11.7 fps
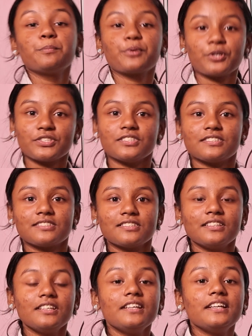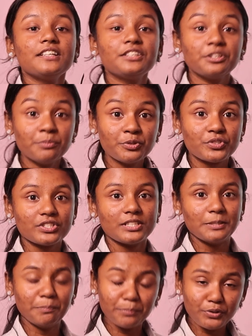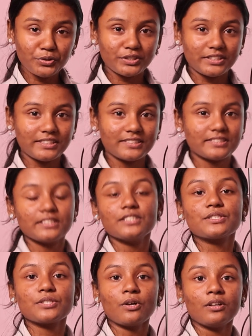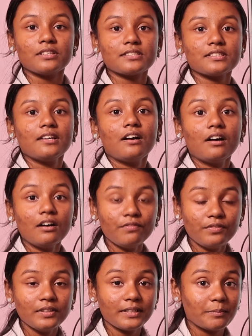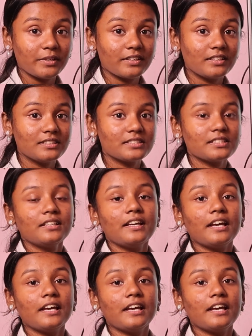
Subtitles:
process. It removes impurities, salts, harmful chemicals,